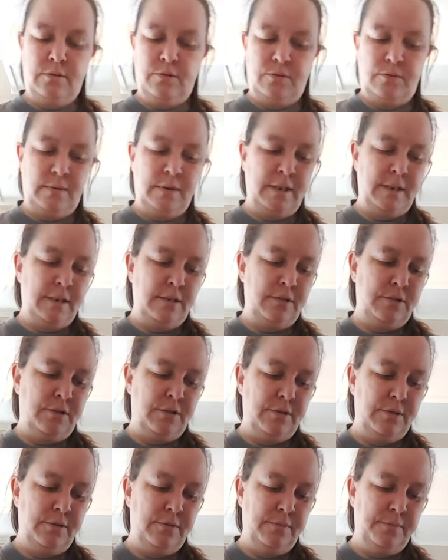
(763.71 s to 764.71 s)
So what I'm going to
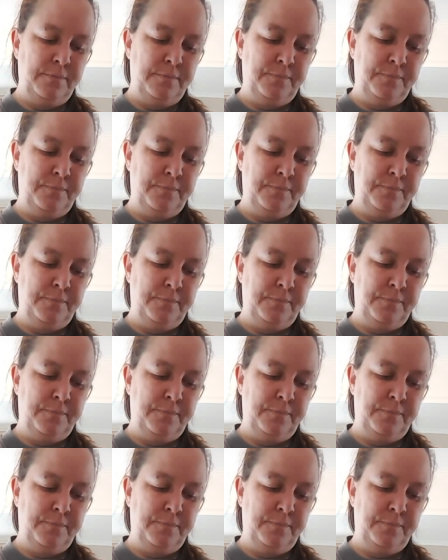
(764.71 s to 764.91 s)
do,